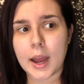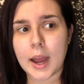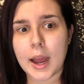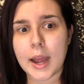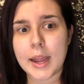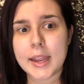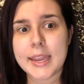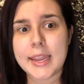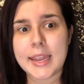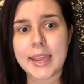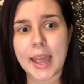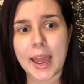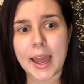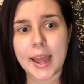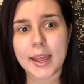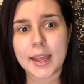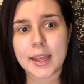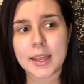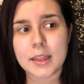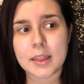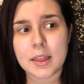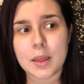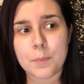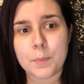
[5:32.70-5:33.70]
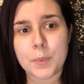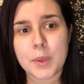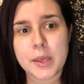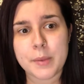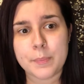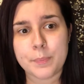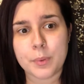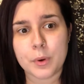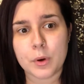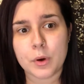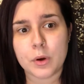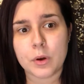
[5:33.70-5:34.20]
I get that
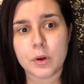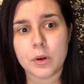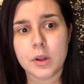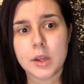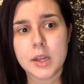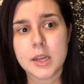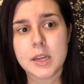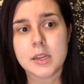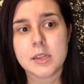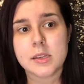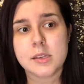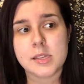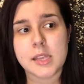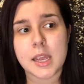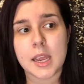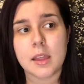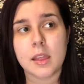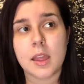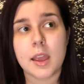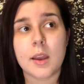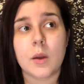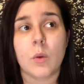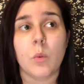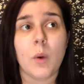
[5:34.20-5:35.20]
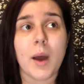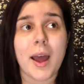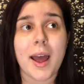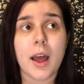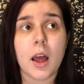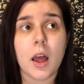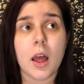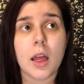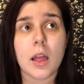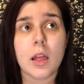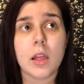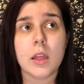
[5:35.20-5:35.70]
people say like,
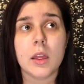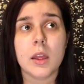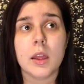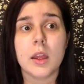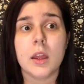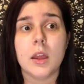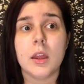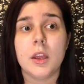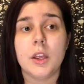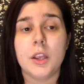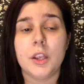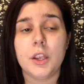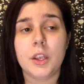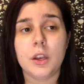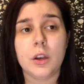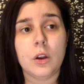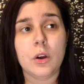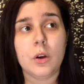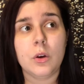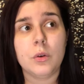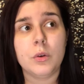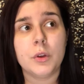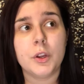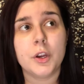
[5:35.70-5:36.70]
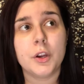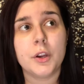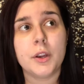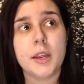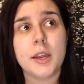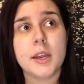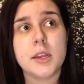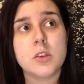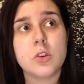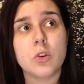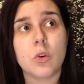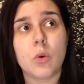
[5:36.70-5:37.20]
well, you know, your
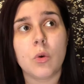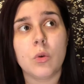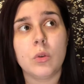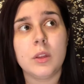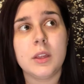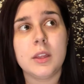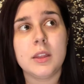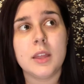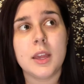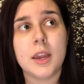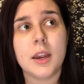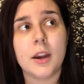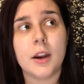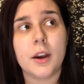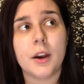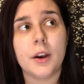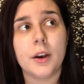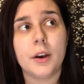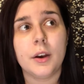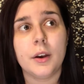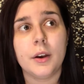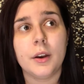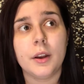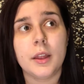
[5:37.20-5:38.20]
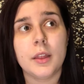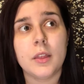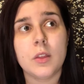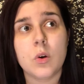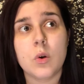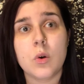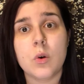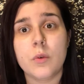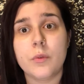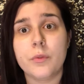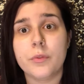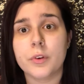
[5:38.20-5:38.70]
kids are only there in the
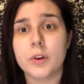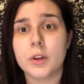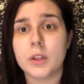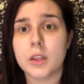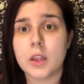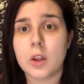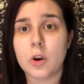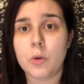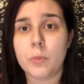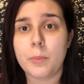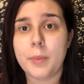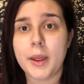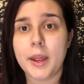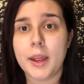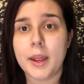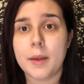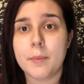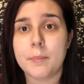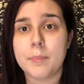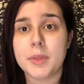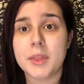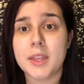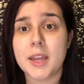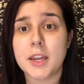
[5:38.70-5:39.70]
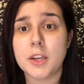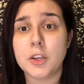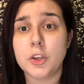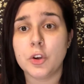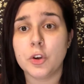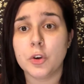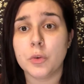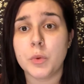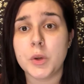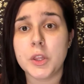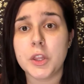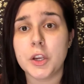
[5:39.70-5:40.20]
home for a little bit, but then
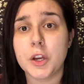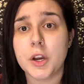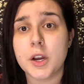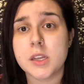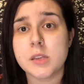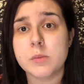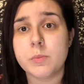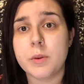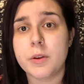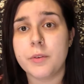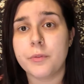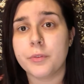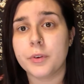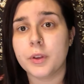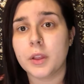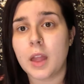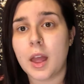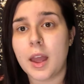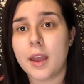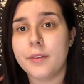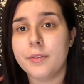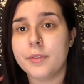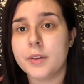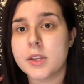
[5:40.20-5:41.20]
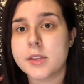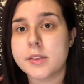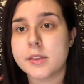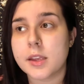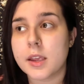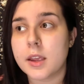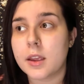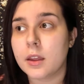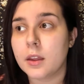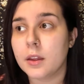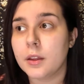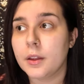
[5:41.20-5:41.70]
you're with your husband for life. And it's
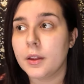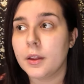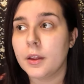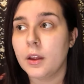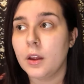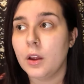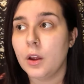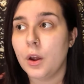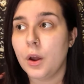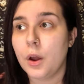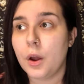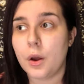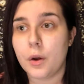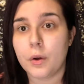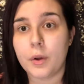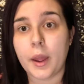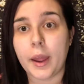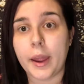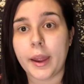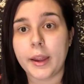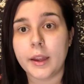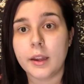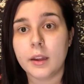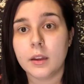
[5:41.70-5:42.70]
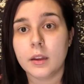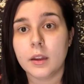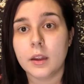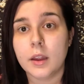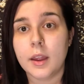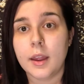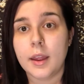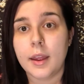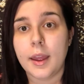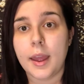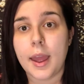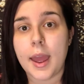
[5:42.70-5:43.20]
like, okay.
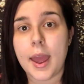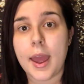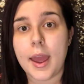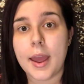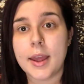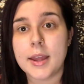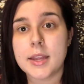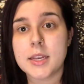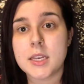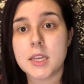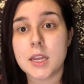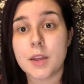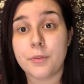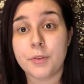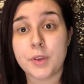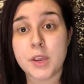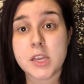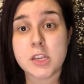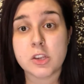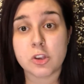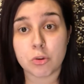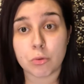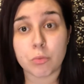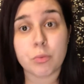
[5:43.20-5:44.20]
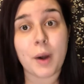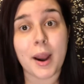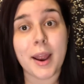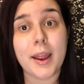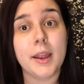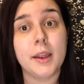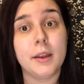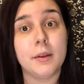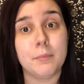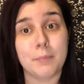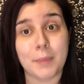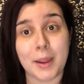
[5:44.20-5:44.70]
And if he's the
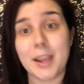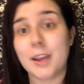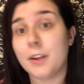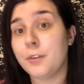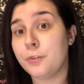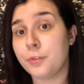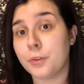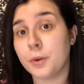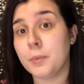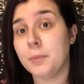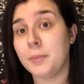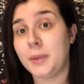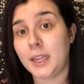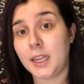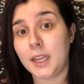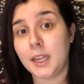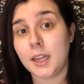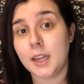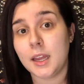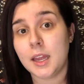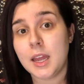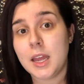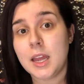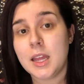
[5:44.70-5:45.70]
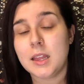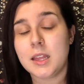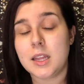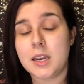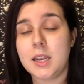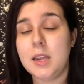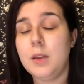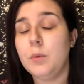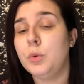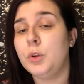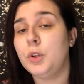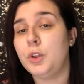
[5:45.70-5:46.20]
right man for me, then
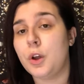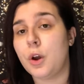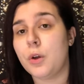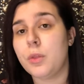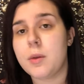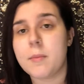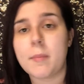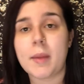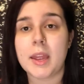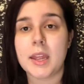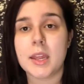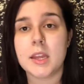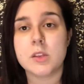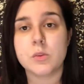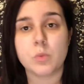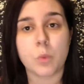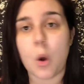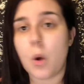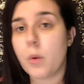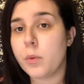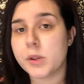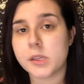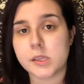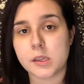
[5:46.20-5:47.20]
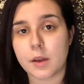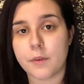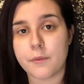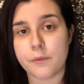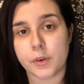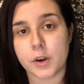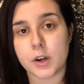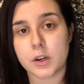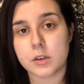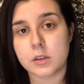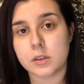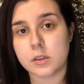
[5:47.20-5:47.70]
he will know that my kids will always come
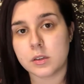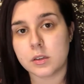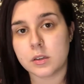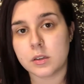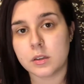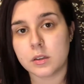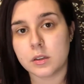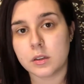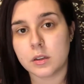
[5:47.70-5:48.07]
first.